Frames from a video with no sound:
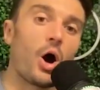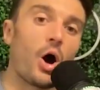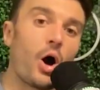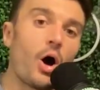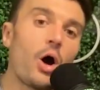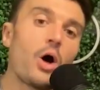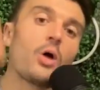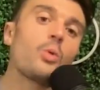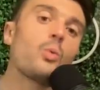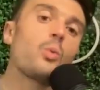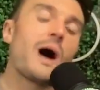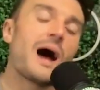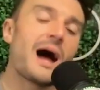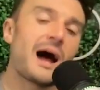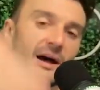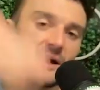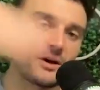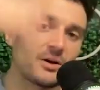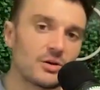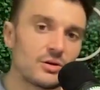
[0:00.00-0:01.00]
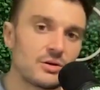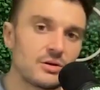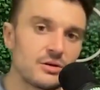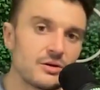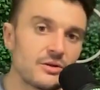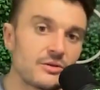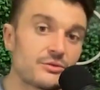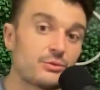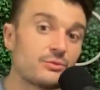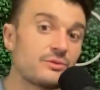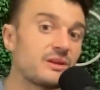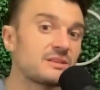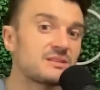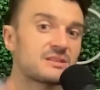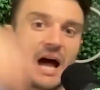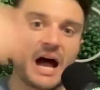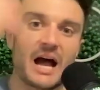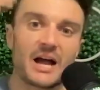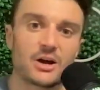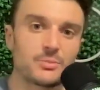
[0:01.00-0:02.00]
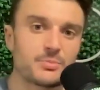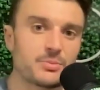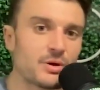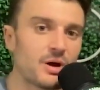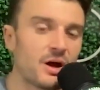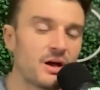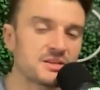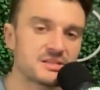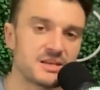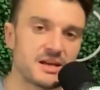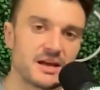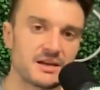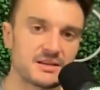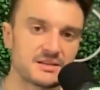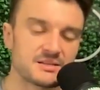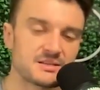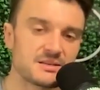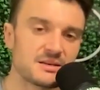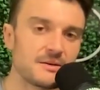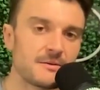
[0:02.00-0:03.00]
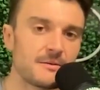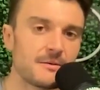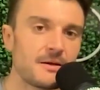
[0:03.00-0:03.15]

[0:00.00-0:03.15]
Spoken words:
All while, through the entire process,